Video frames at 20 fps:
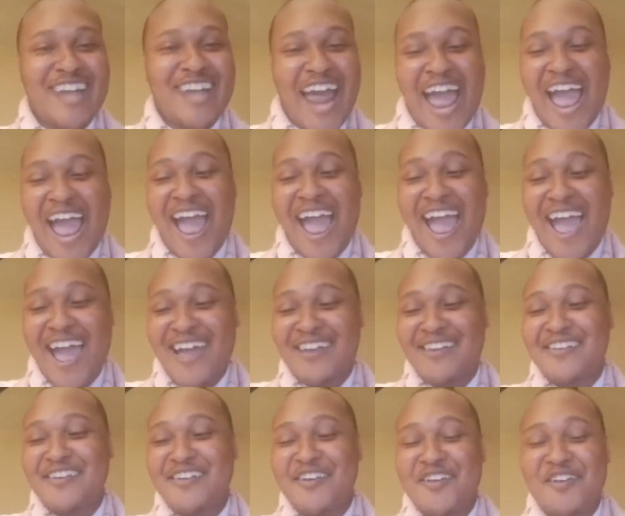side,
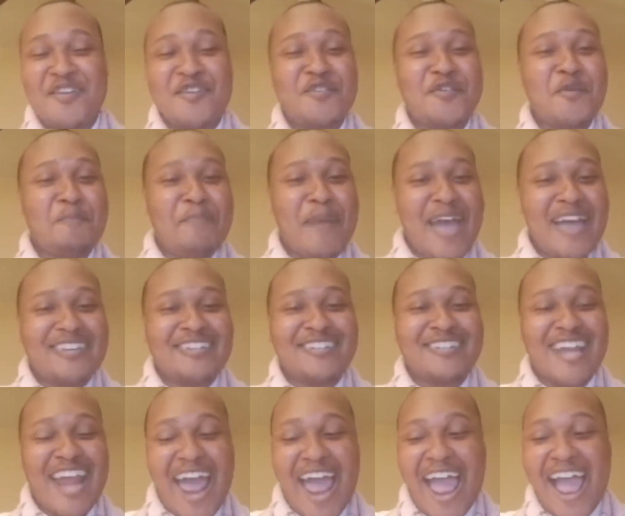the best
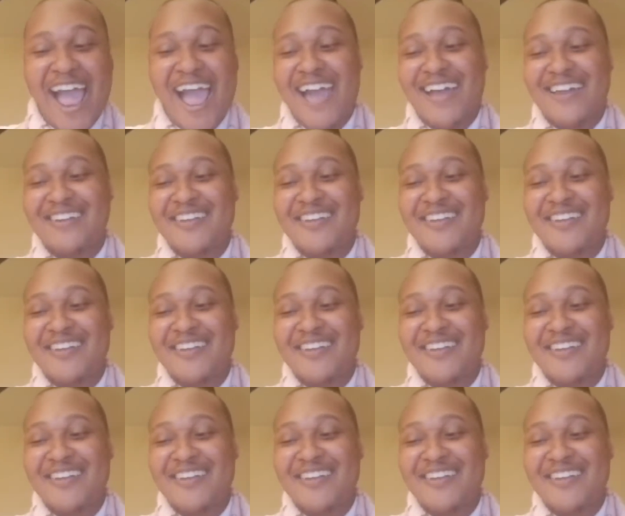side.